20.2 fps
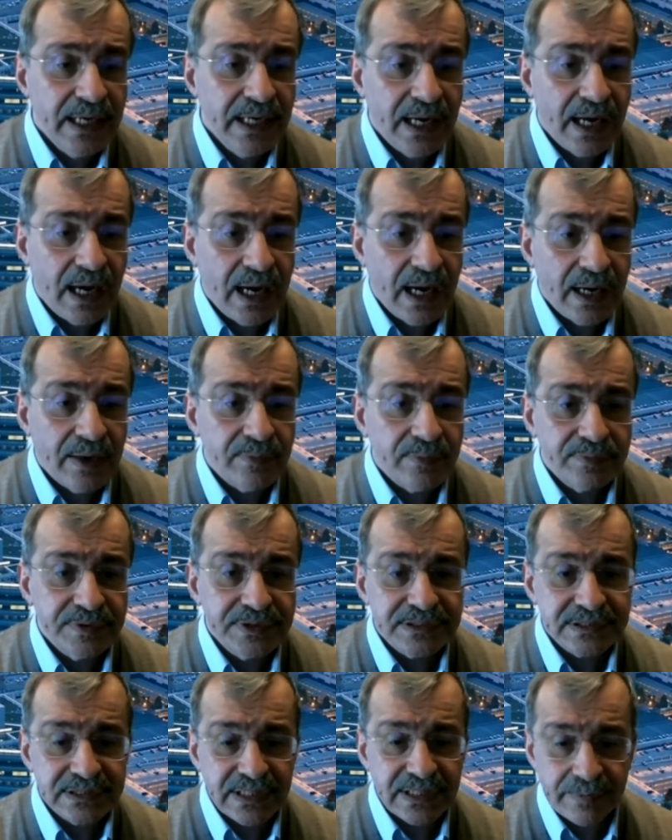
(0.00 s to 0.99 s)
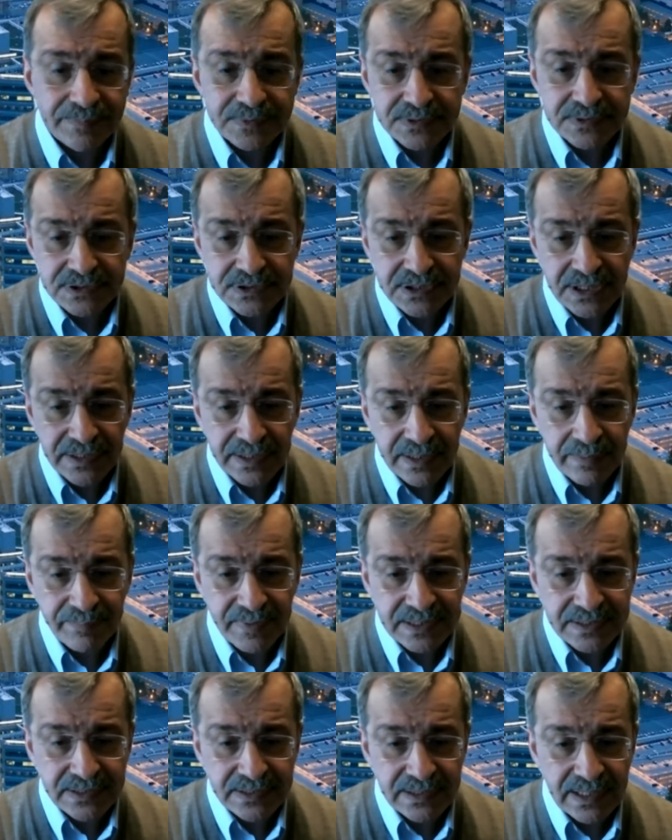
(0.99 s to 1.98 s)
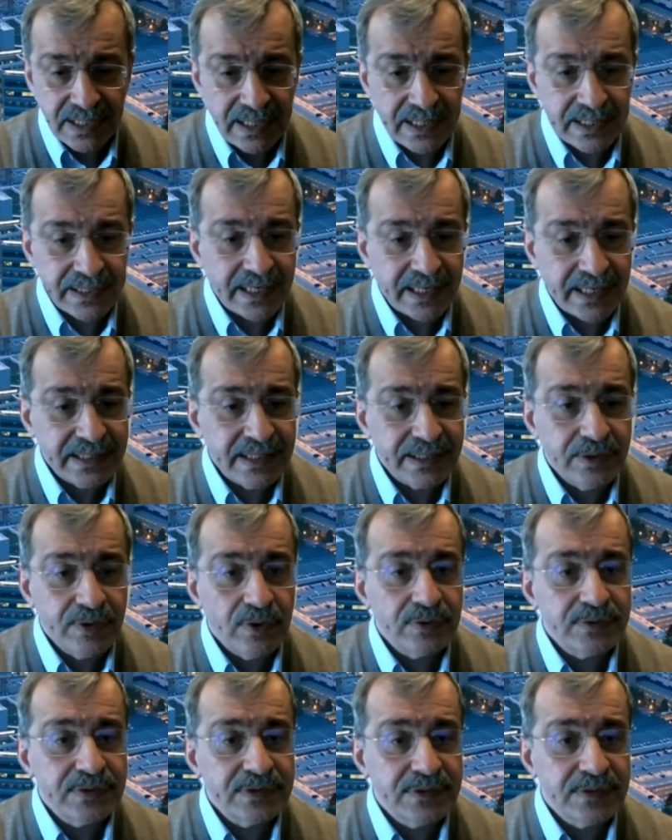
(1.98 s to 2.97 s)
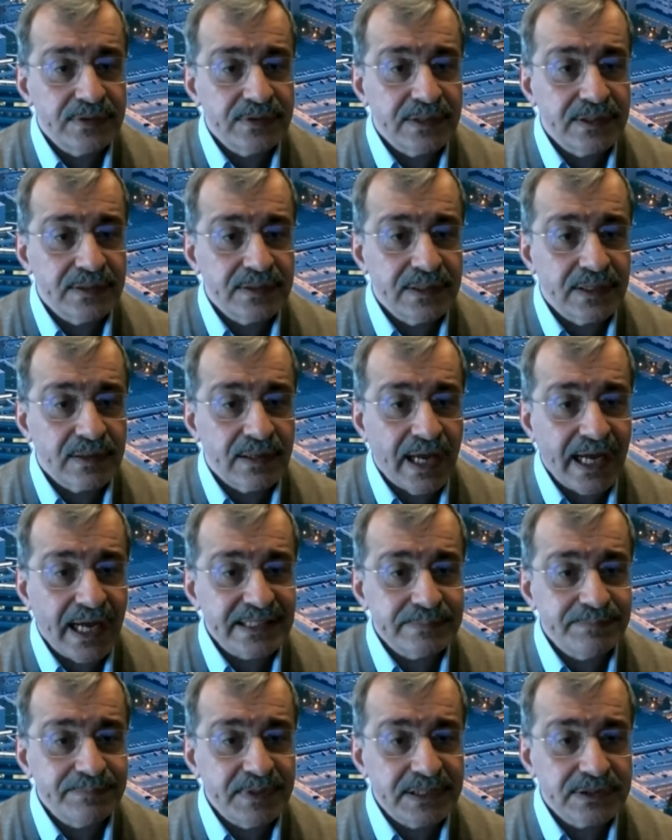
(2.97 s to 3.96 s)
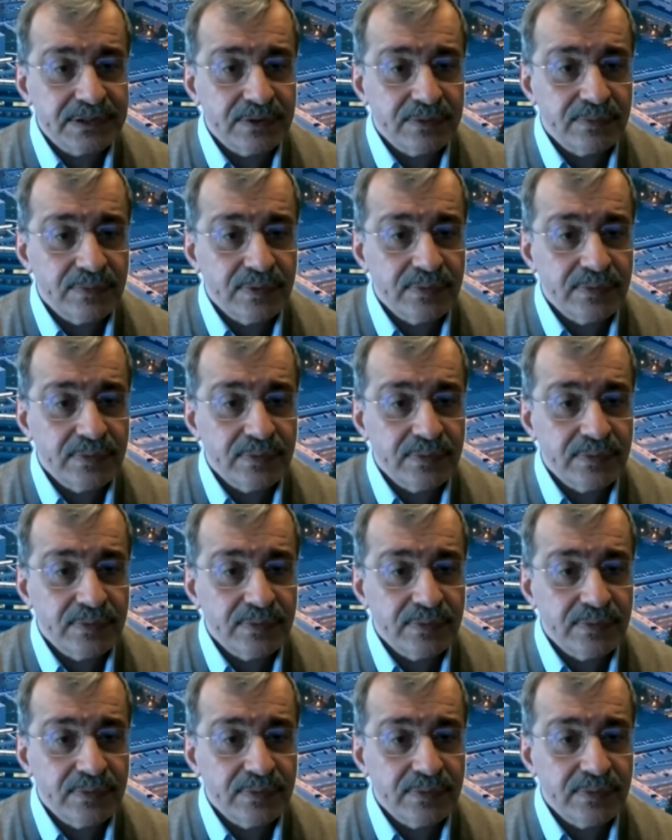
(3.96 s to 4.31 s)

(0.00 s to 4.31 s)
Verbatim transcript: uh, we stopped sharing, but I, I, can go to the last picture we,